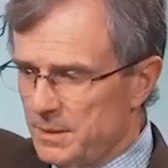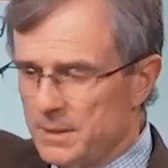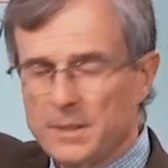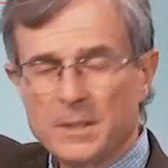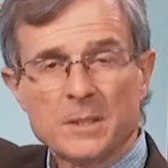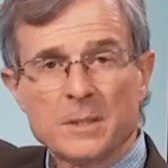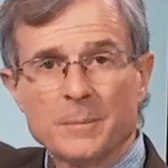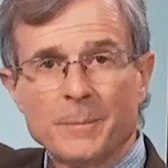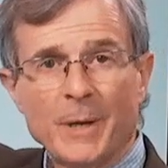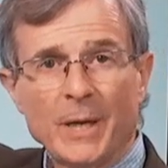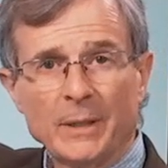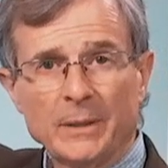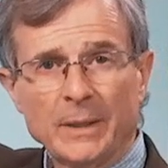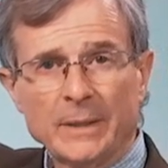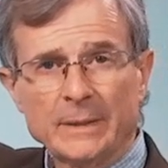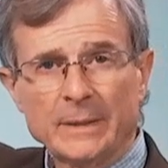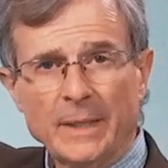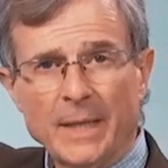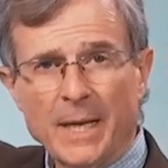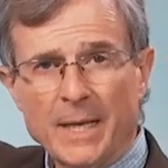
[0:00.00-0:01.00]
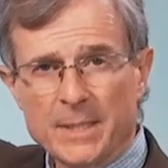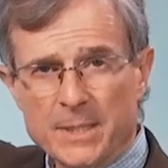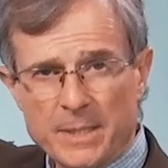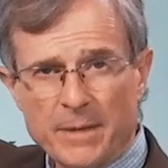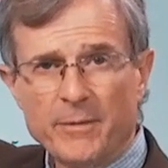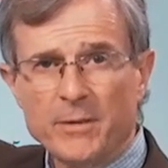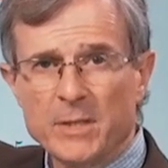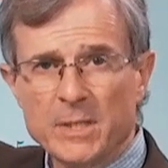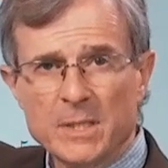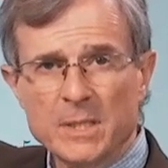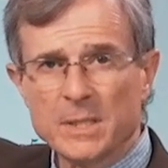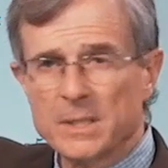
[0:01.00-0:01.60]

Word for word: is about like that, 76